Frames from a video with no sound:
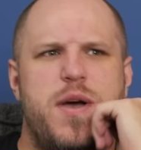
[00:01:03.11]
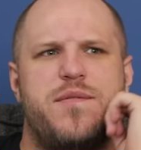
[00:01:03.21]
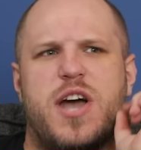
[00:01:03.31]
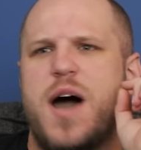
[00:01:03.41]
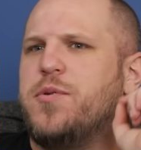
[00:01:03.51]
think we
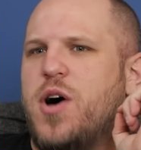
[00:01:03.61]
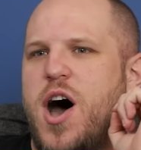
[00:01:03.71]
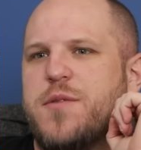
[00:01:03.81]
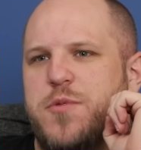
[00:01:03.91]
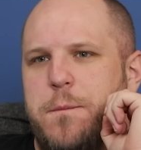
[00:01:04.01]
have a couple
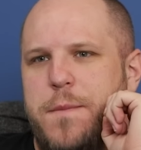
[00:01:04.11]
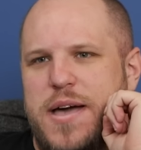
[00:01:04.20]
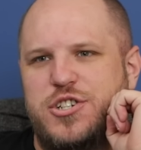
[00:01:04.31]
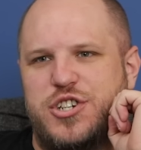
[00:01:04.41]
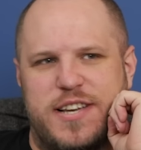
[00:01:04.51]
honorable
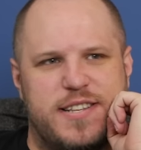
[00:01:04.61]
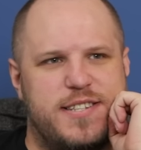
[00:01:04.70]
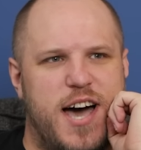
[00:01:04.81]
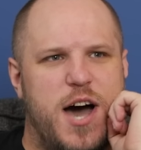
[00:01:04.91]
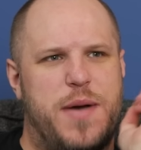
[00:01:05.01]

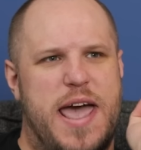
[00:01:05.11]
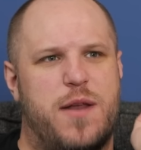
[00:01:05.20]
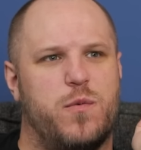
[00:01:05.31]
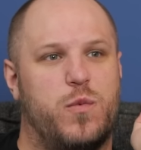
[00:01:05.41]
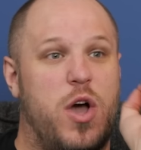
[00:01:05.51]
mentions. Um, we
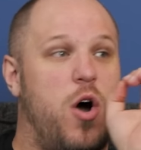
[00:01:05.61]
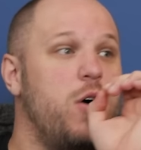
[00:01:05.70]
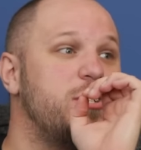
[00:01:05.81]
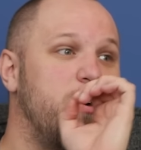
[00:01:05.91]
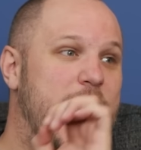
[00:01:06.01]
and we
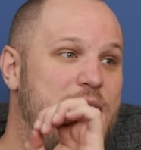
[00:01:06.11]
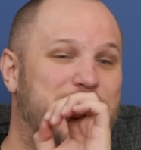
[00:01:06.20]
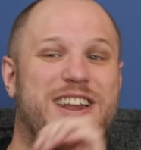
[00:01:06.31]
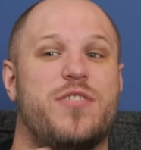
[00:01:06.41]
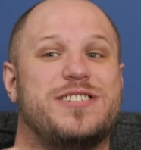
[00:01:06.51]
also
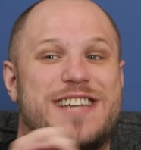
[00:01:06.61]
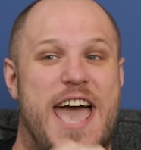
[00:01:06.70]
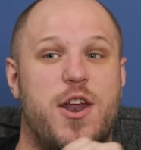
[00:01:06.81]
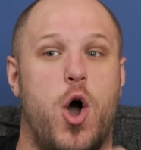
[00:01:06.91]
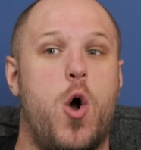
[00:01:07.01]
have another
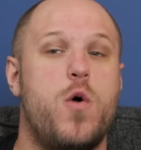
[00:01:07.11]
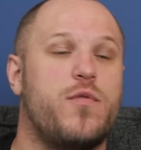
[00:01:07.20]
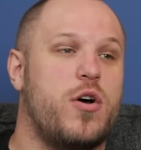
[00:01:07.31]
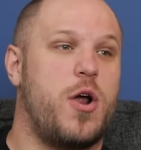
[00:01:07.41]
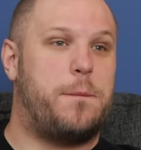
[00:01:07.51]
10
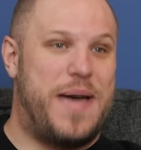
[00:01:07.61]
over on our